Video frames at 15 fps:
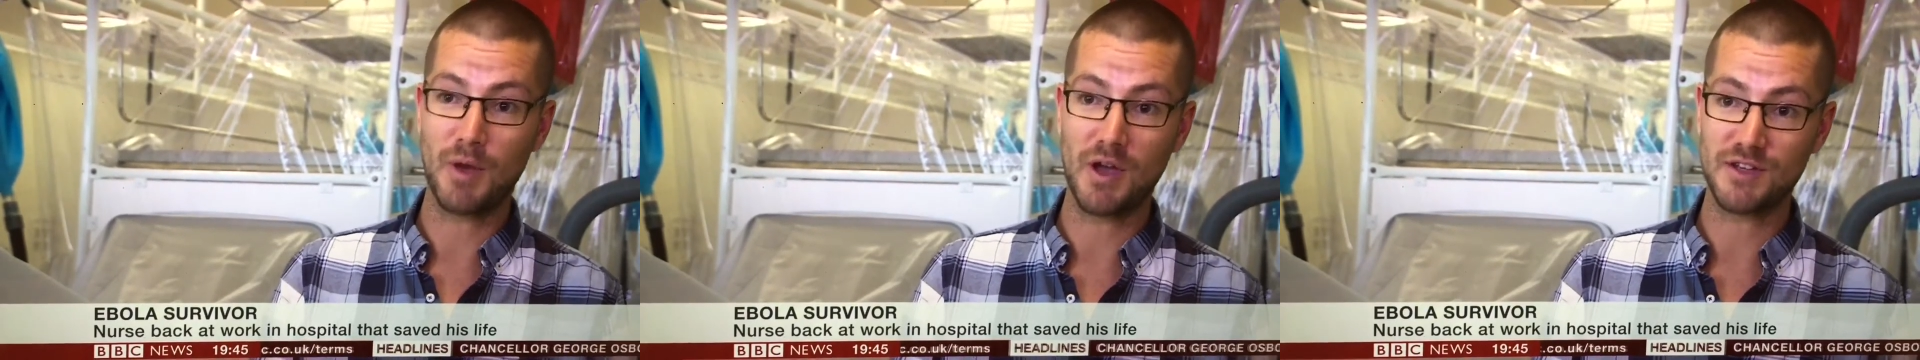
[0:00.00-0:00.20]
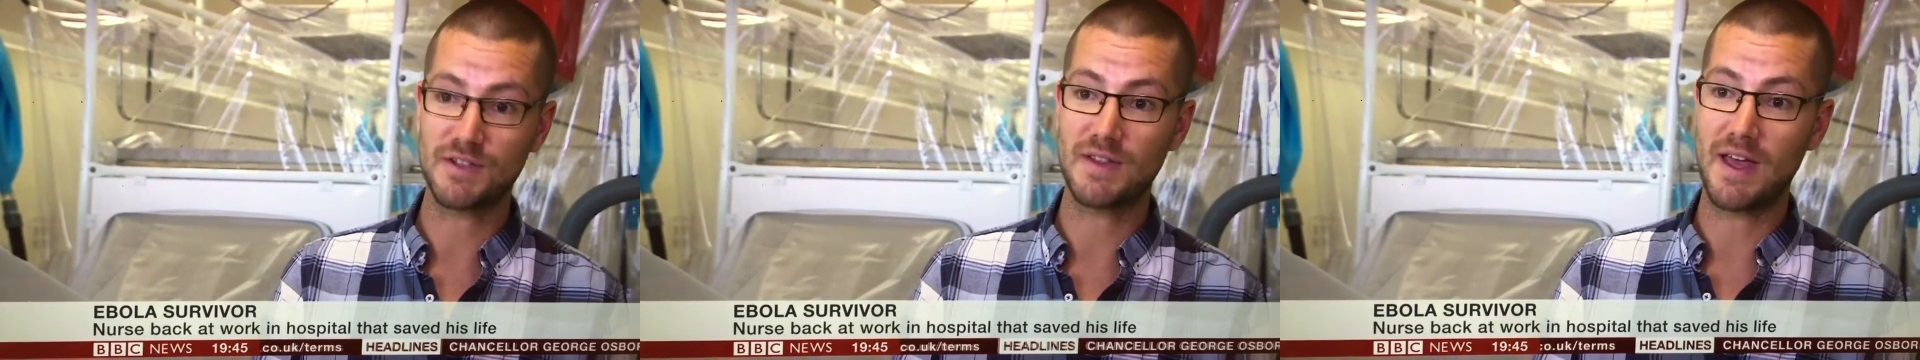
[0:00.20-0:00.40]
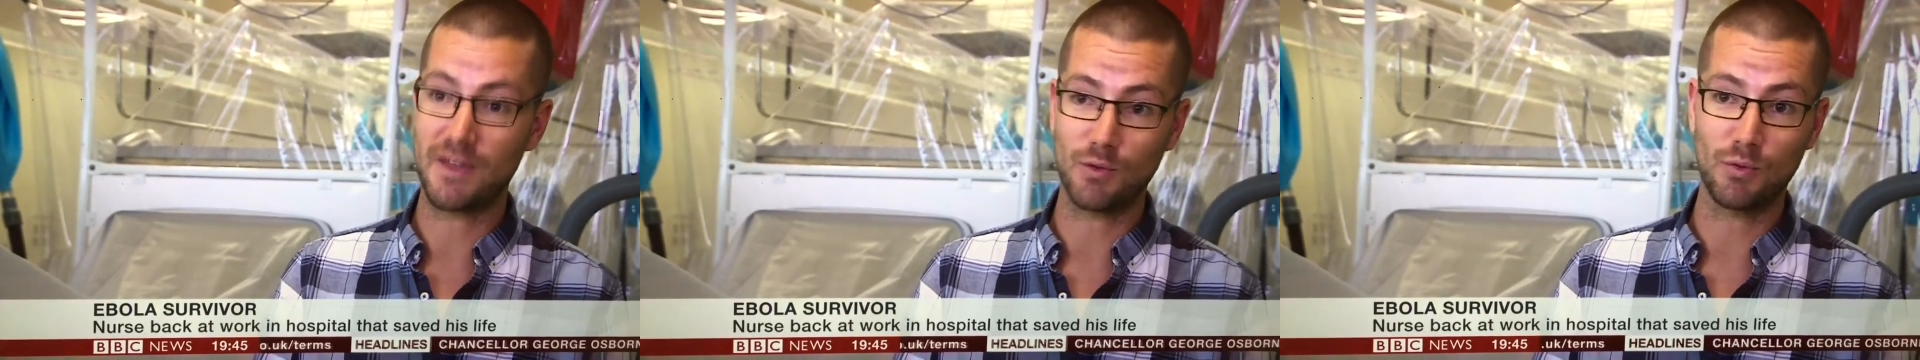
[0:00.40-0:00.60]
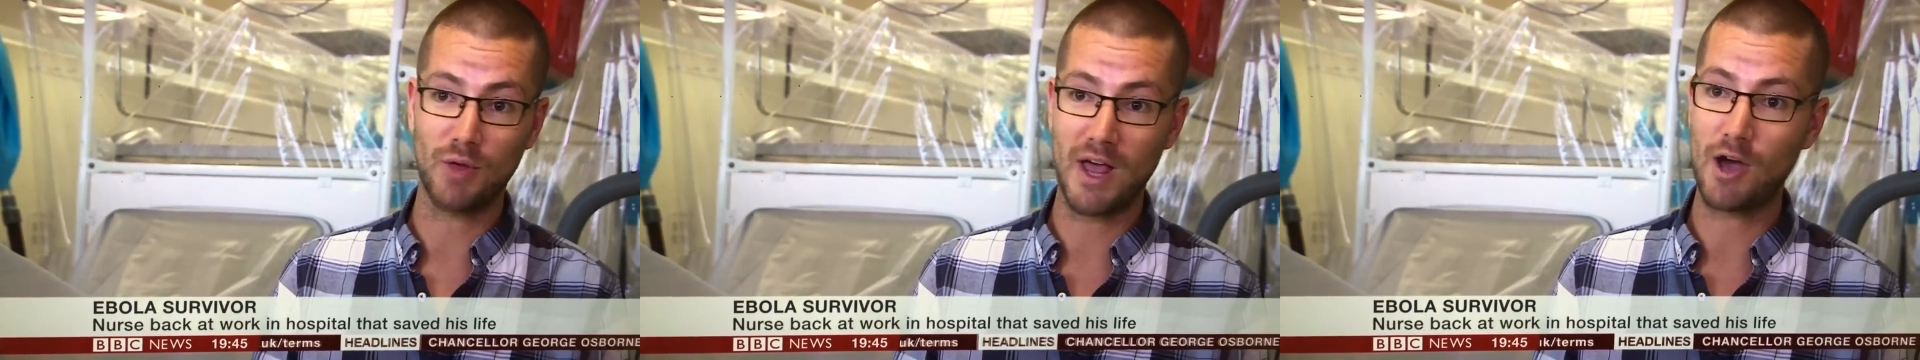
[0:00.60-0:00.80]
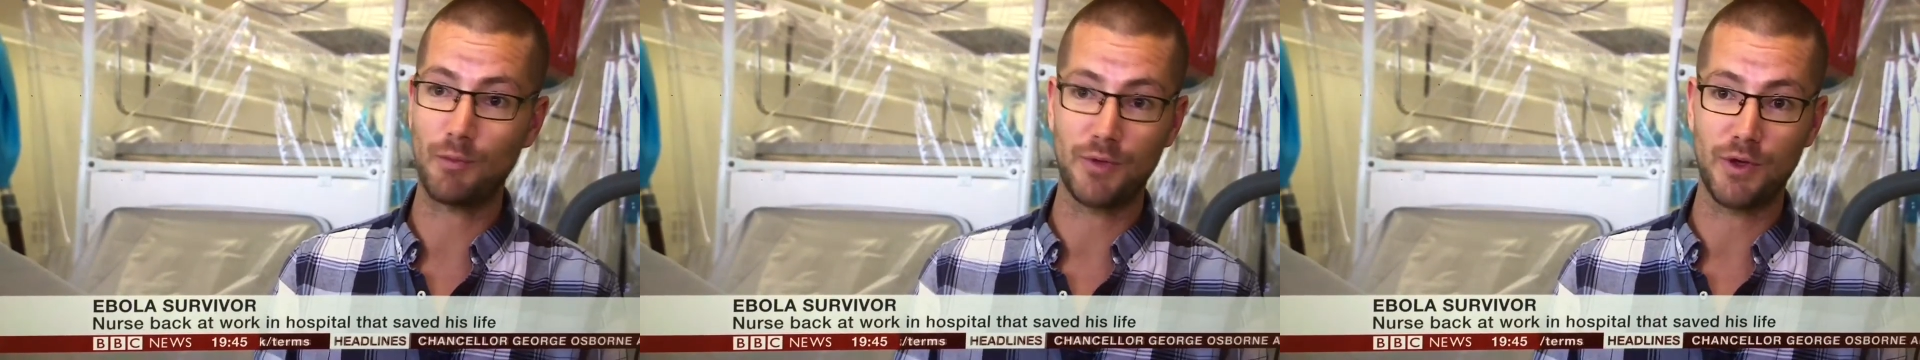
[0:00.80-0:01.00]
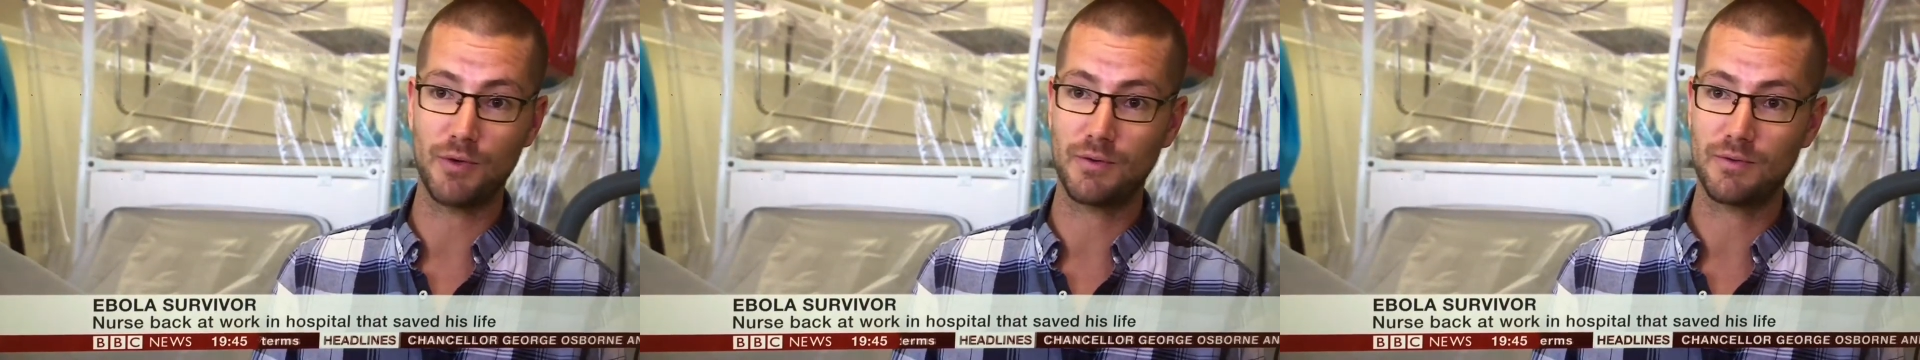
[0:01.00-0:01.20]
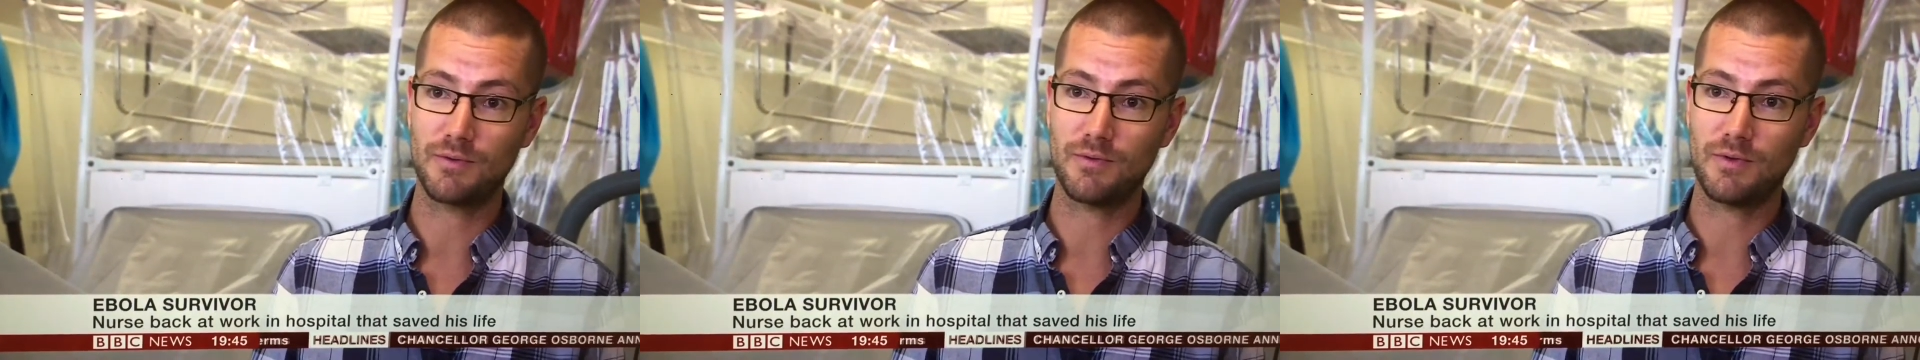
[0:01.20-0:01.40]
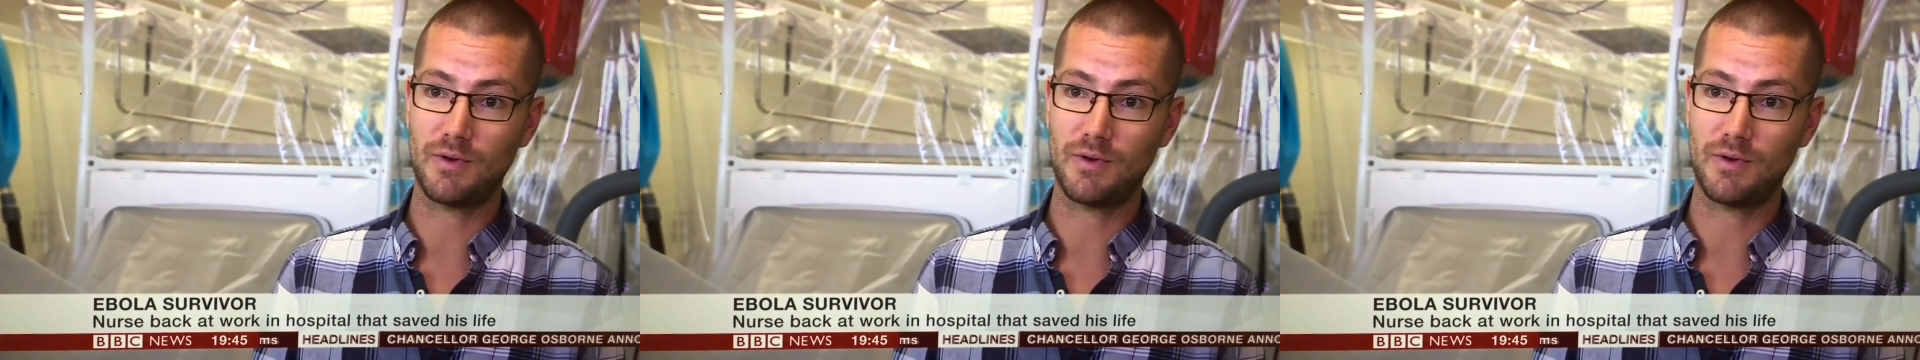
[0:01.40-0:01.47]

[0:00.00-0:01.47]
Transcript: person there that will help you